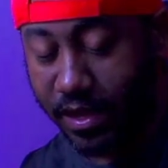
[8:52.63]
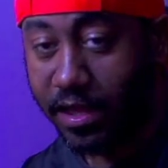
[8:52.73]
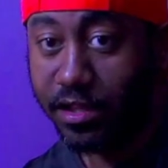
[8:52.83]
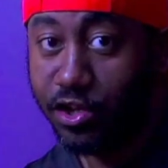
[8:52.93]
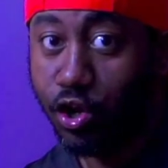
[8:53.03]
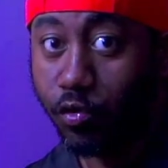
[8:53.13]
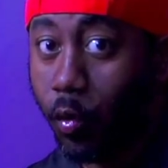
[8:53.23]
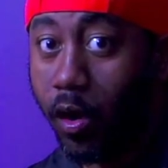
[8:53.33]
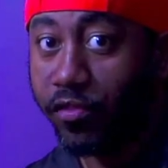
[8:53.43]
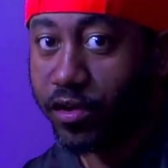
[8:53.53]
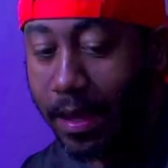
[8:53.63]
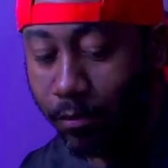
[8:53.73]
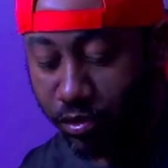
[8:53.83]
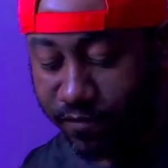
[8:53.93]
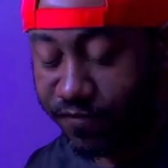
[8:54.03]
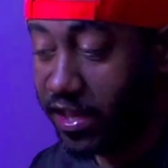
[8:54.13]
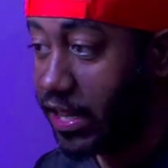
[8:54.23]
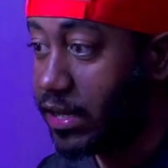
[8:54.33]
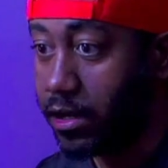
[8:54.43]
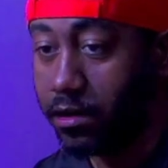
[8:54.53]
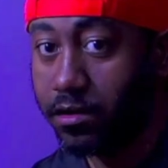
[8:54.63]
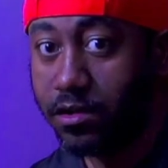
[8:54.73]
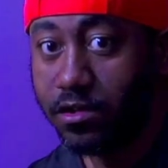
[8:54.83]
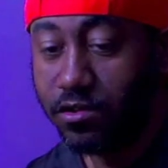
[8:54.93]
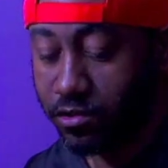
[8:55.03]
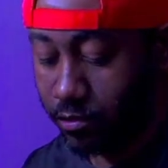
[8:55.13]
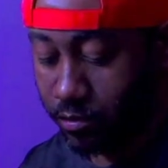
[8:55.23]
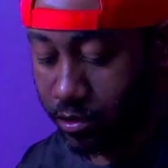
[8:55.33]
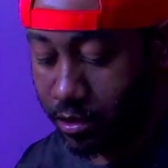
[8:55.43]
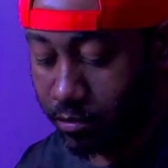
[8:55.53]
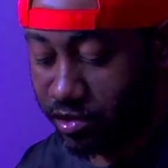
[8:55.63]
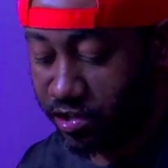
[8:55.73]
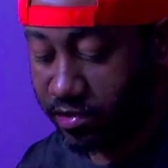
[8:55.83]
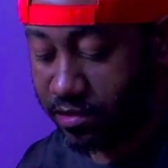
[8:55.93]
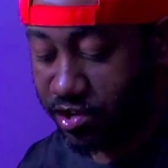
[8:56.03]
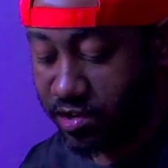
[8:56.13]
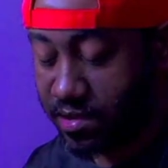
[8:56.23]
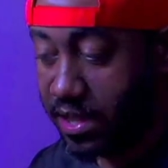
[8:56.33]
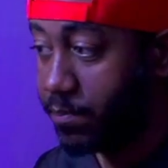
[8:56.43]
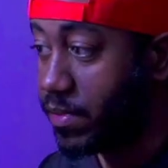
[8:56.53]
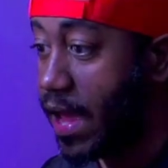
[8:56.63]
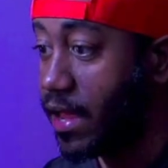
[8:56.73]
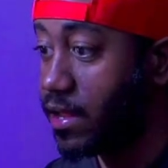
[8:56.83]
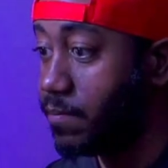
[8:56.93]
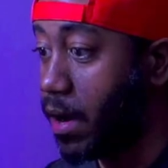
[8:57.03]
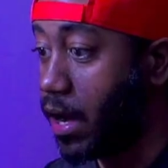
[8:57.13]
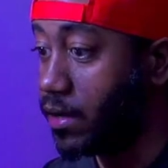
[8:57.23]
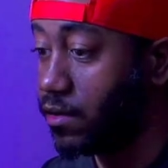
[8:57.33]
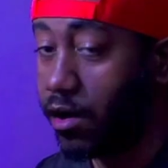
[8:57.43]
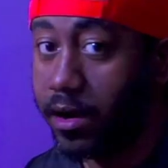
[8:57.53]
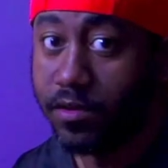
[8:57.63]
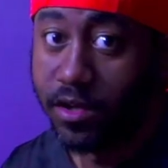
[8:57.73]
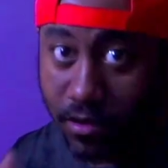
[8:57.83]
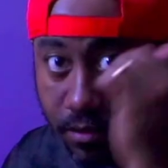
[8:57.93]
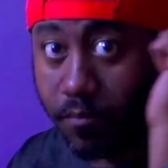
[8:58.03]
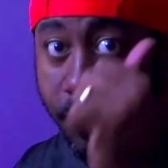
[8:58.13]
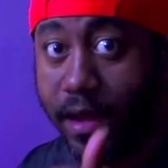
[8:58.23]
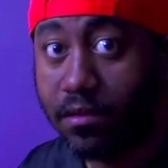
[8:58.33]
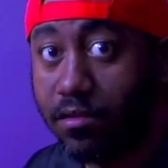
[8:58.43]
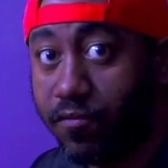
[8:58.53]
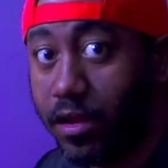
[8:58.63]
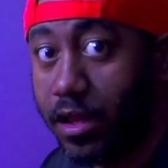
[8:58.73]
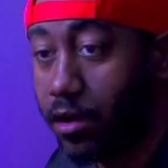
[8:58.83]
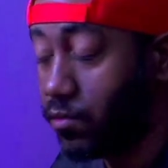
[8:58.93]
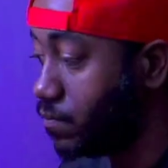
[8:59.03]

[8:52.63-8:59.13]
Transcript: you know, no other cable can fit in here. So, you know, just keep that in mind. All right, back to the video.